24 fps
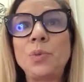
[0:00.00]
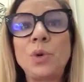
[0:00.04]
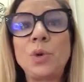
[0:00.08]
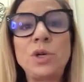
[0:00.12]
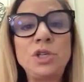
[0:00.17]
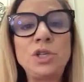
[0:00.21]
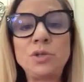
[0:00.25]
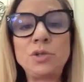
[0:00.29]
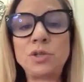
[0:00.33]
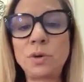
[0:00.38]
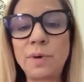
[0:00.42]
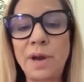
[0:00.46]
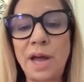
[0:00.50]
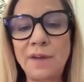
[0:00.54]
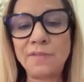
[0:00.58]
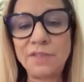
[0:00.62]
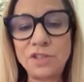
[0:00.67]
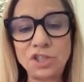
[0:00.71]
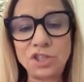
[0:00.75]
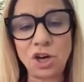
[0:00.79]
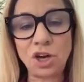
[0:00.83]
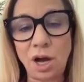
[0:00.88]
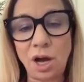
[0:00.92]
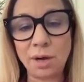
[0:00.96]
when you don't have a
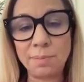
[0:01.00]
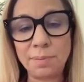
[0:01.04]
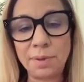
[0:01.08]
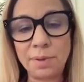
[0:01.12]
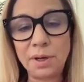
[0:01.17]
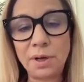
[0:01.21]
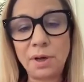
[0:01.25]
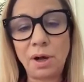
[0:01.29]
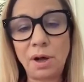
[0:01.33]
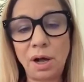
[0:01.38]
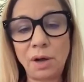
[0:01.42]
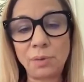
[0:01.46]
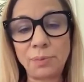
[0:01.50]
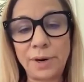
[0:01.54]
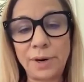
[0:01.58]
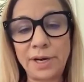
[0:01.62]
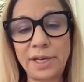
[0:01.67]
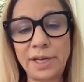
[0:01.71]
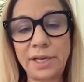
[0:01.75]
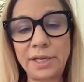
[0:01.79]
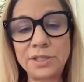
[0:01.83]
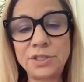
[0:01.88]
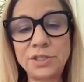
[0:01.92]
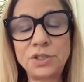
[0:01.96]
job
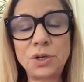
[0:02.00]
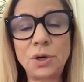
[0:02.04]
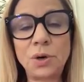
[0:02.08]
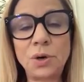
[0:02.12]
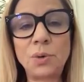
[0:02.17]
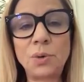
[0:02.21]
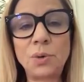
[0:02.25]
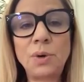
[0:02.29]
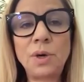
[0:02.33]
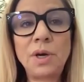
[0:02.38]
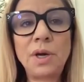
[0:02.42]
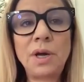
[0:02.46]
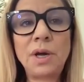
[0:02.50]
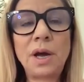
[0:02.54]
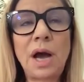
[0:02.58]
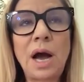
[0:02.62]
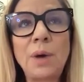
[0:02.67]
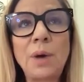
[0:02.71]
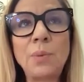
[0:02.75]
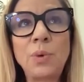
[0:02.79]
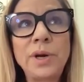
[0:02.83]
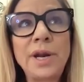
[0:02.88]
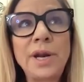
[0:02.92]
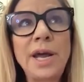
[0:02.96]
already? So
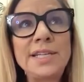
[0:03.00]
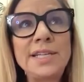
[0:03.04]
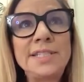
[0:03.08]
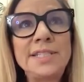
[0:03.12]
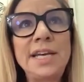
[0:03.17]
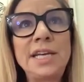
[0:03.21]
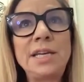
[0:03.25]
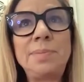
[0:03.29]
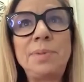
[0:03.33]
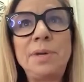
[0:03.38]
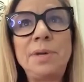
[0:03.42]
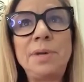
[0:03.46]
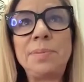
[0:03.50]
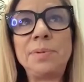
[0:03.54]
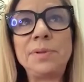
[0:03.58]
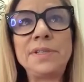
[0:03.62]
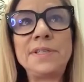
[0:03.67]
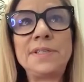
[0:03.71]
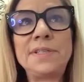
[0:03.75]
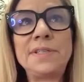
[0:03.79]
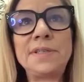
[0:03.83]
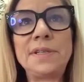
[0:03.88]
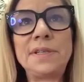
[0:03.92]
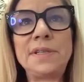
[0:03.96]
what I say to people
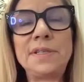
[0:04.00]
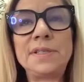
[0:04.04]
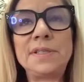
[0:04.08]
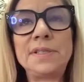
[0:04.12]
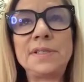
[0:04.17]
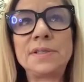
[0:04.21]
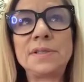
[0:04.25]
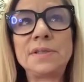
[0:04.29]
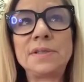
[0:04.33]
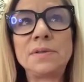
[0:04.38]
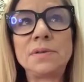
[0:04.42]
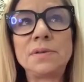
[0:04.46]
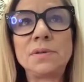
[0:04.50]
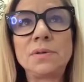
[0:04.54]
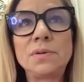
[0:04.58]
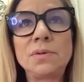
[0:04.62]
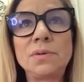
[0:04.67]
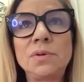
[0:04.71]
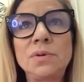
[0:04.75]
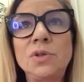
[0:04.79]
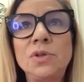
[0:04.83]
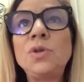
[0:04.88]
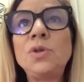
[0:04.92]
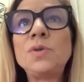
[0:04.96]
is
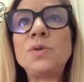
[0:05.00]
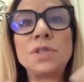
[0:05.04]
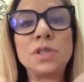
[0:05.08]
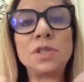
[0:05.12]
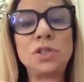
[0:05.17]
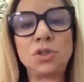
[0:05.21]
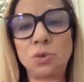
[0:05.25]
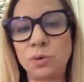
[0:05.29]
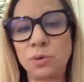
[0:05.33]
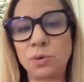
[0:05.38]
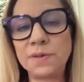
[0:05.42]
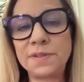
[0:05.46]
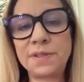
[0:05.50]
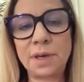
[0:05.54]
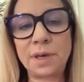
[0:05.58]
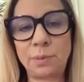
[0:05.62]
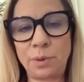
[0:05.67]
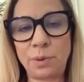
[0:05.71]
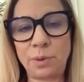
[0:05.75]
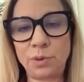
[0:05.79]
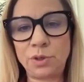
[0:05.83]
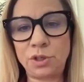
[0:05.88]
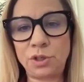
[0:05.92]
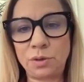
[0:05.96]
use the tools that
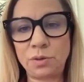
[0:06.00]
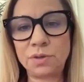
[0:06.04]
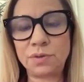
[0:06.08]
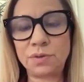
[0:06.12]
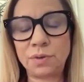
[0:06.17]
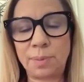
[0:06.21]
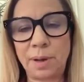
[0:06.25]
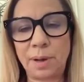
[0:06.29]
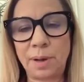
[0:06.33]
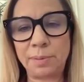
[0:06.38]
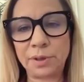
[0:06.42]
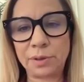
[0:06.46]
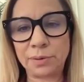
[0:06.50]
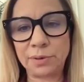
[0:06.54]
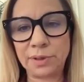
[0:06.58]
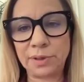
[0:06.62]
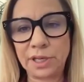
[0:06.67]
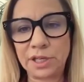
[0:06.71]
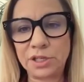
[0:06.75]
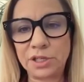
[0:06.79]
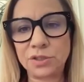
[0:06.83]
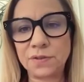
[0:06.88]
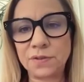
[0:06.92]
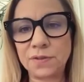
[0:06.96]
we would use for public
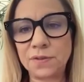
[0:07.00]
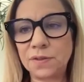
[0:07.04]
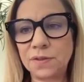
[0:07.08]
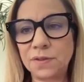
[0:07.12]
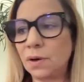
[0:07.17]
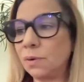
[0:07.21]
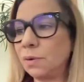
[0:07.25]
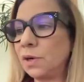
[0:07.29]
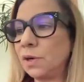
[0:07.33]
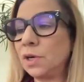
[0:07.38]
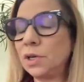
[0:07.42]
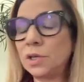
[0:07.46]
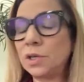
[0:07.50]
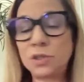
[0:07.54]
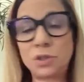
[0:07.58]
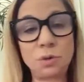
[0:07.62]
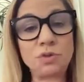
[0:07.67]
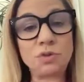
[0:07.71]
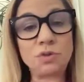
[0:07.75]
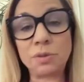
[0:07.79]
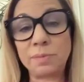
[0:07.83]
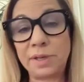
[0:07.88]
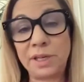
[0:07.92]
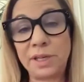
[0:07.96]
relations. So
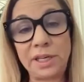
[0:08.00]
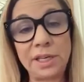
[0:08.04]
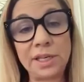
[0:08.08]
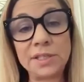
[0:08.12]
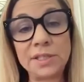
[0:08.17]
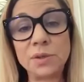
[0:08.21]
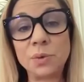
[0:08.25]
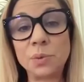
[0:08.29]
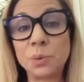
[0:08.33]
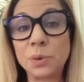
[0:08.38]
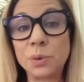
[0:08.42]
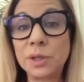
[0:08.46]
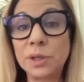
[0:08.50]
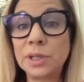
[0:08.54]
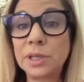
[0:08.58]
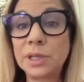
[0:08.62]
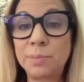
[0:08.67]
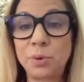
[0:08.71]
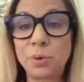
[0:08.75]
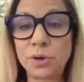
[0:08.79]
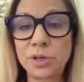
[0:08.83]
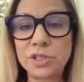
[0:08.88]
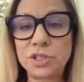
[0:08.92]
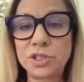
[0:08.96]
social media is a really
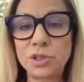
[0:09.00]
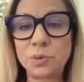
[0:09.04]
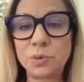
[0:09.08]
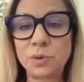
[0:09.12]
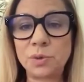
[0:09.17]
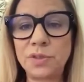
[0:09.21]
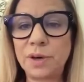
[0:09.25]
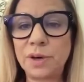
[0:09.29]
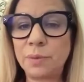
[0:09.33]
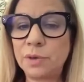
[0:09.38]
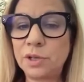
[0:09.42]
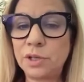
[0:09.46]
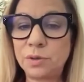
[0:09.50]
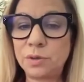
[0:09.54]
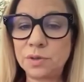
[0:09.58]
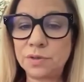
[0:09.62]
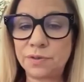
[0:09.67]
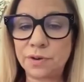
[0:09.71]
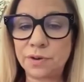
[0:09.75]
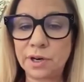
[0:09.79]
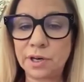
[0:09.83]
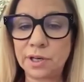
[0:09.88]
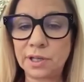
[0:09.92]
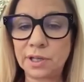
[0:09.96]
important tool that we use
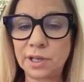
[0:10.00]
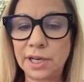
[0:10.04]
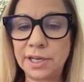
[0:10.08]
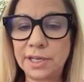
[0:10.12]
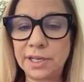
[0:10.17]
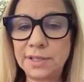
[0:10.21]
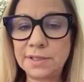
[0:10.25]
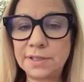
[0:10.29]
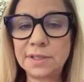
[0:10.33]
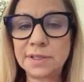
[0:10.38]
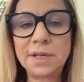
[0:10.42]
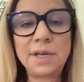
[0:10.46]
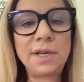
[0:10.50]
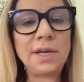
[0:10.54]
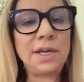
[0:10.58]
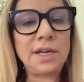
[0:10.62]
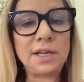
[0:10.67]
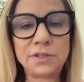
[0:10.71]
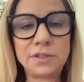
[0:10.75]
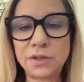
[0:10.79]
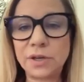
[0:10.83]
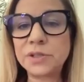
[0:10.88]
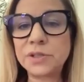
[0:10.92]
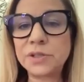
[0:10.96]
for our clients.
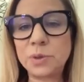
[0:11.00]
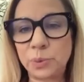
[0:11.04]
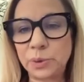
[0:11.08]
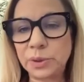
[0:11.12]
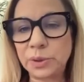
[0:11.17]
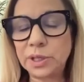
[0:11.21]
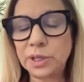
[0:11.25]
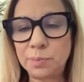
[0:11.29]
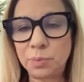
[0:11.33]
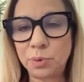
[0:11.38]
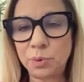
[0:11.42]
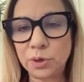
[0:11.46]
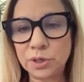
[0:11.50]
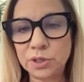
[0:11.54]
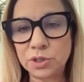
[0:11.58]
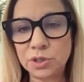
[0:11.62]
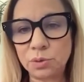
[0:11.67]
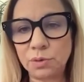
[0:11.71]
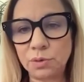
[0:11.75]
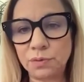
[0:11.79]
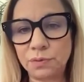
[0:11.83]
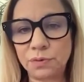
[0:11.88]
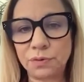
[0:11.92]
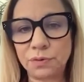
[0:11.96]
It's also a really important
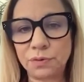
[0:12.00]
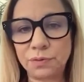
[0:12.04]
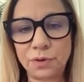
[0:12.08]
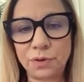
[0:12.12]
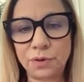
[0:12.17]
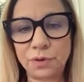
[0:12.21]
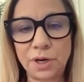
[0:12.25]
tool for